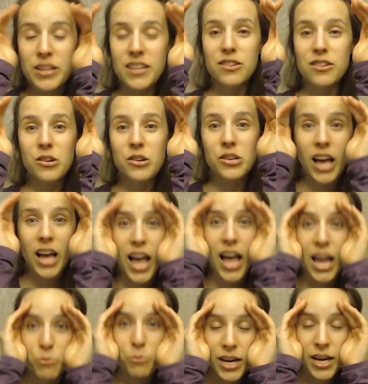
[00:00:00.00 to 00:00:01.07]
This is our
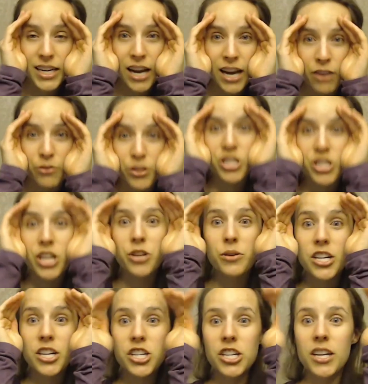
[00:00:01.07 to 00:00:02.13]
time right now for our
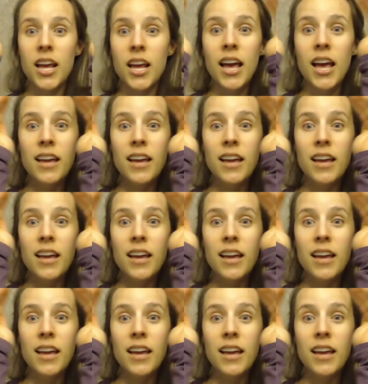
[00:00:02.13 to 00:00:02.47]
generation